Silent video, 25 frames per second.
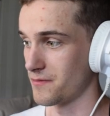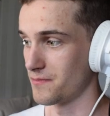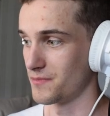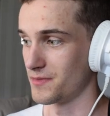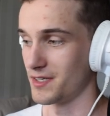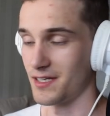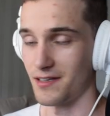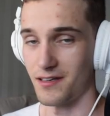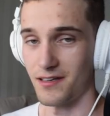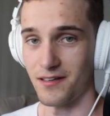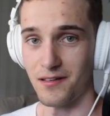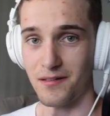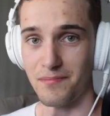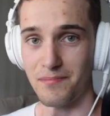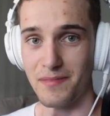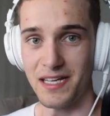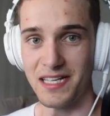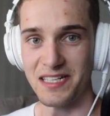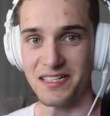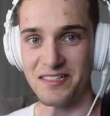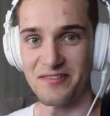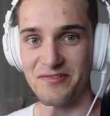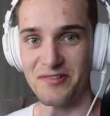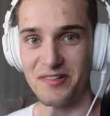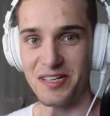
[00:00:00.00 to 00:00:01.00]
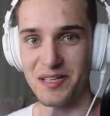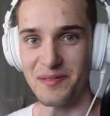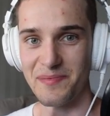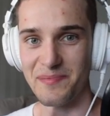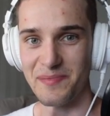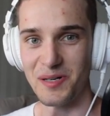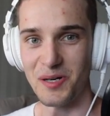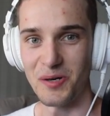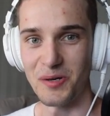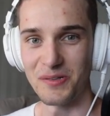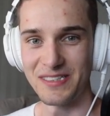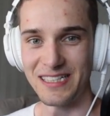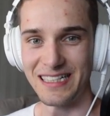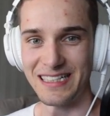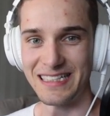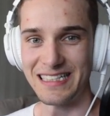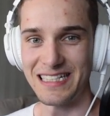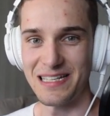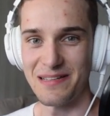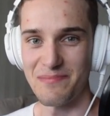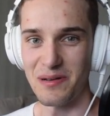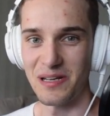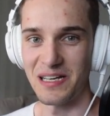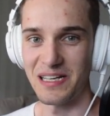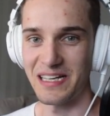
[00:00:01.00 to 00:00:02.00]
the mainstream
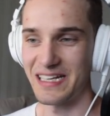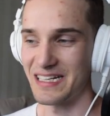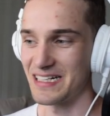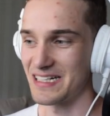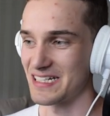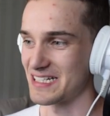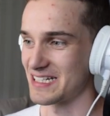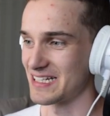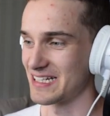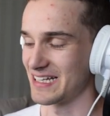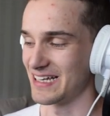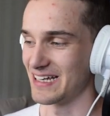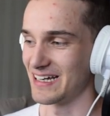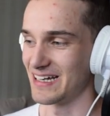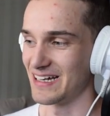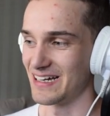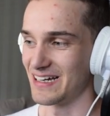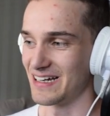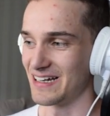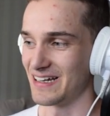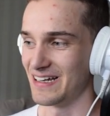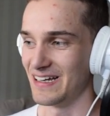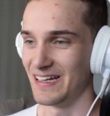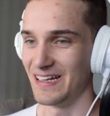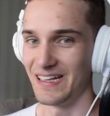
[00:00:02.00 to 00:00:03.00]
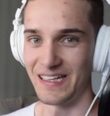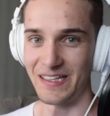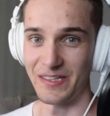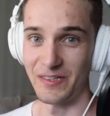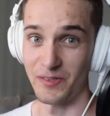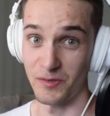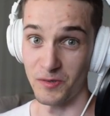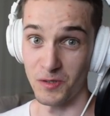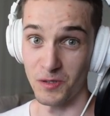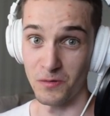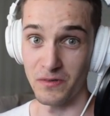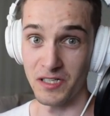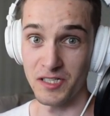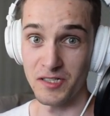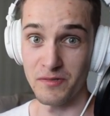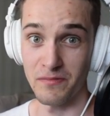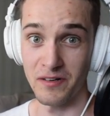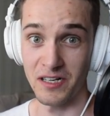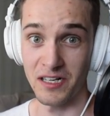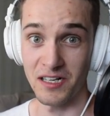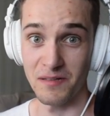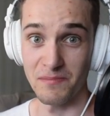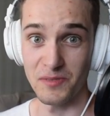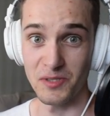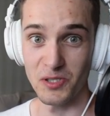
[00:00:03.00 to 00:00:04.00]
OTT plugins. You know which
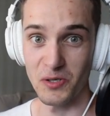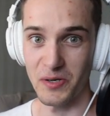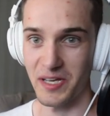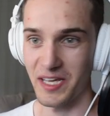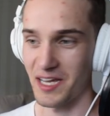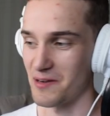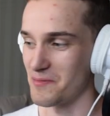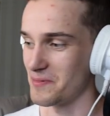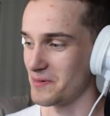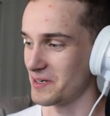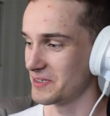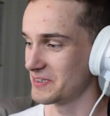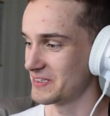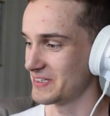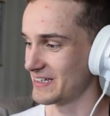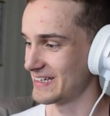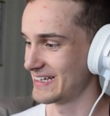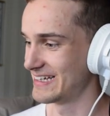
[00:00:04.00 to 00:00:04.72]
one I'm talking about.